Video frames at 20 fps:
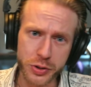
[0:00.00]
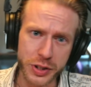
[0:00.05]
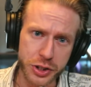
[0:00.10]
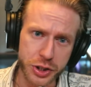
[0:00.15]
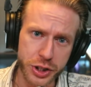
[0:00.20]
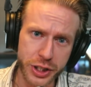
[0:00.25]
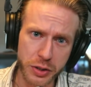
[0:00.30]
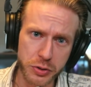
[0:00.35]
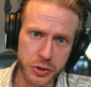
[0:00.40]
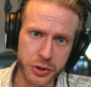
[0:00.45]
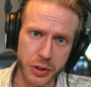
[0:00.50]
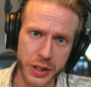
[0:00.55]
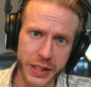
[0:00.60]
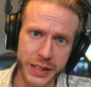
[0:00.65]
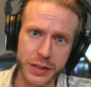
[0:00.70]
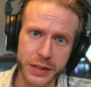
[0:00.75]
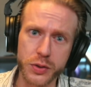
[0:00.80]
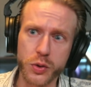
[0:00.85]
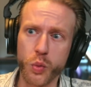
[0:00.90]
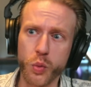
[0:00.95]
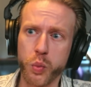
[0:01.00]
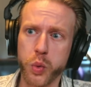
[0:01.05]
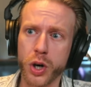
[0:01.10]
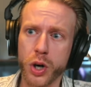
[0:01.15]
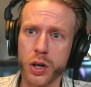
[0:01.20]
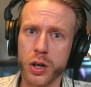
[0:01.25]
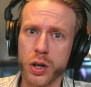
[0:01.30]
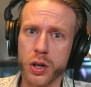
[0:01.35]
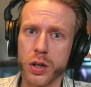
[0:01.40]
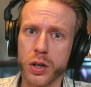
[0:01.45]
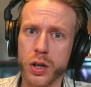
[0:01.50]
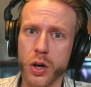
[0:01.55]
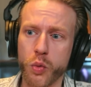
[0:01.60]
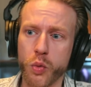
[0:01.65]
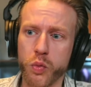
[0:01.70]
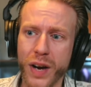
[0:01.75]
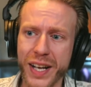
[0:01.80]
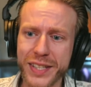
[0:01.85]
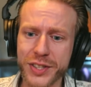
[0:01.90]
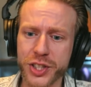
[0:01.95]
children were
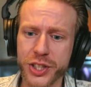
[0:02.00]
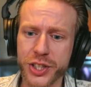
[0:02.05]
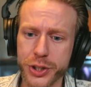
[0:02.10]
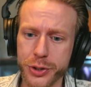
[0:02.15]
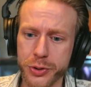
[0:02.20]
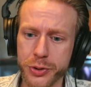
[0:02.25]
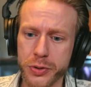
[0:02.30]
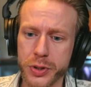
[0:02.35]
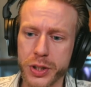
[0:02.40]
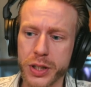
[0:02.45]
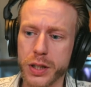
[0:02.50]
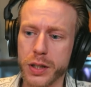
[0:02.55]
rescued